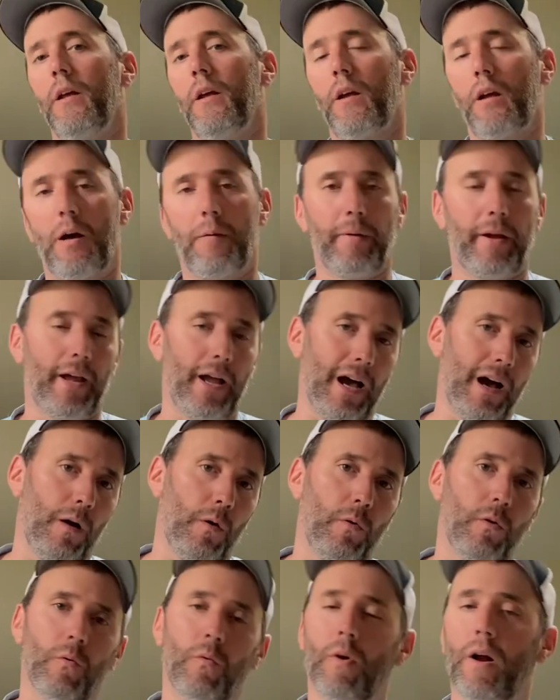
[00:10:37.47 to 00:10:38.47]
coming
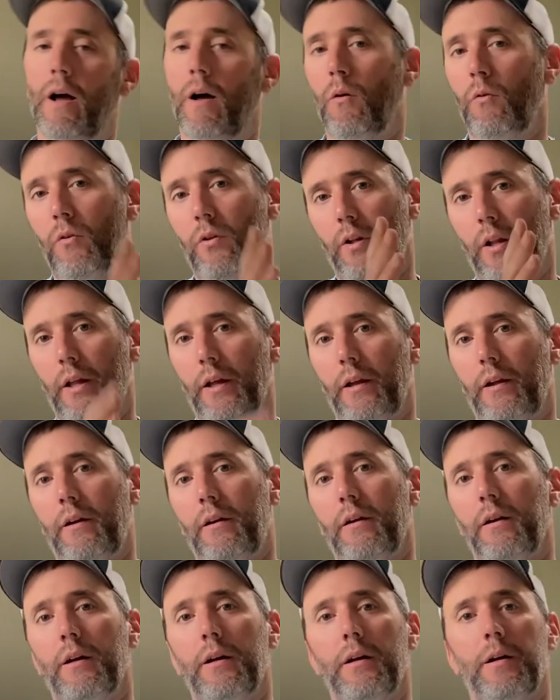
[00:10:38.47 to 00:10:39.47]
out around like
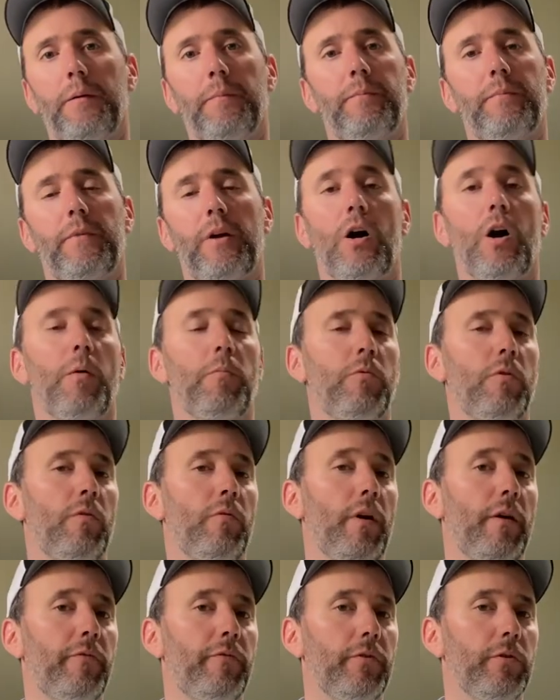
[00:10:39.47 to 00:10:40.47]
the Harbor
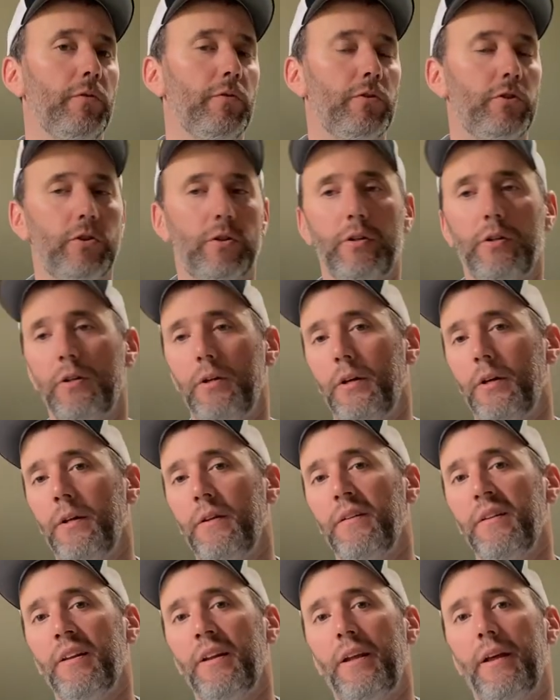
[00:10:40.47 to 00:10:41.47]
Refuge,
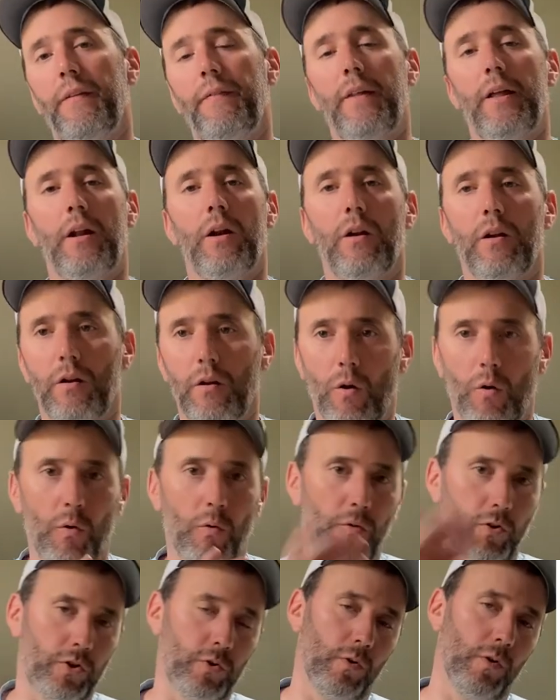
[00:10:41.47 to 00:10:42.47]
and then
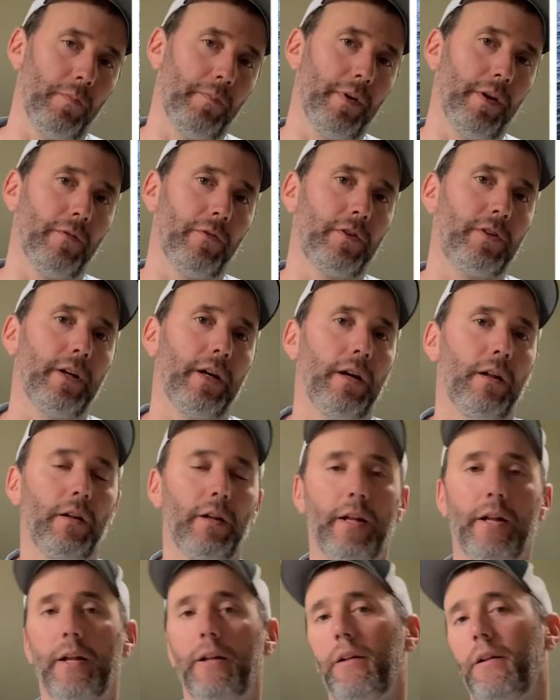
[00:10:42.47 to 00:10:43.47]
over toward Beavertail
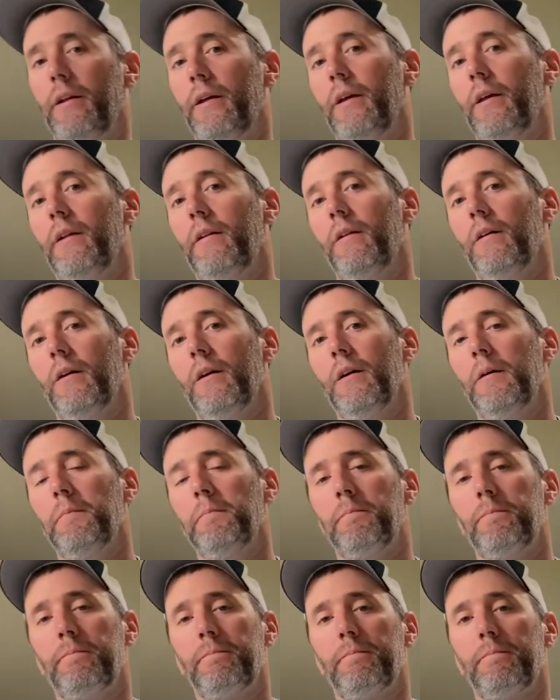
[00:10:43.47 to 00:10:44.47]

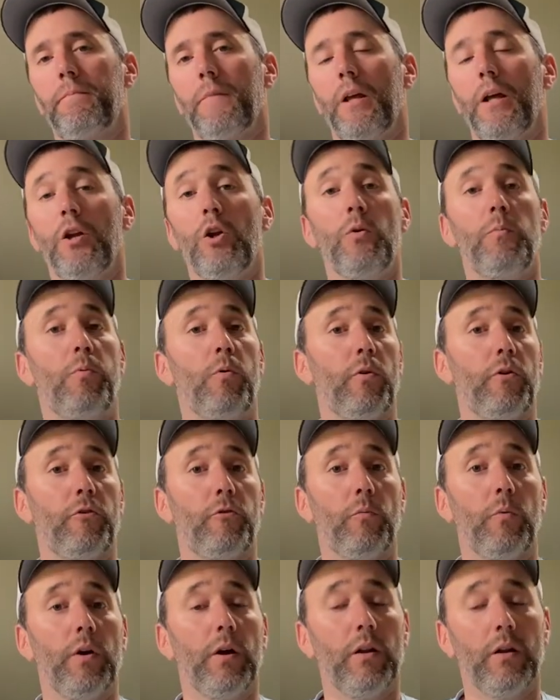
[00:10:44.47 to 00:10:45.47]
and Newport as
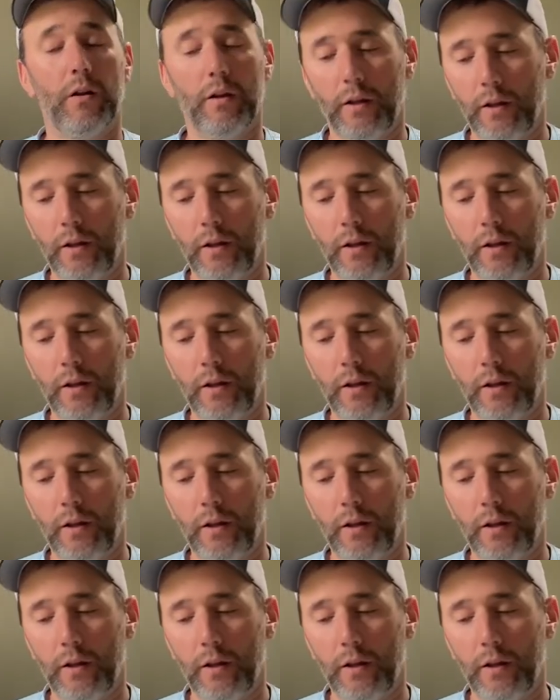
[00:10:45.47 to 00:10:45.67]
well.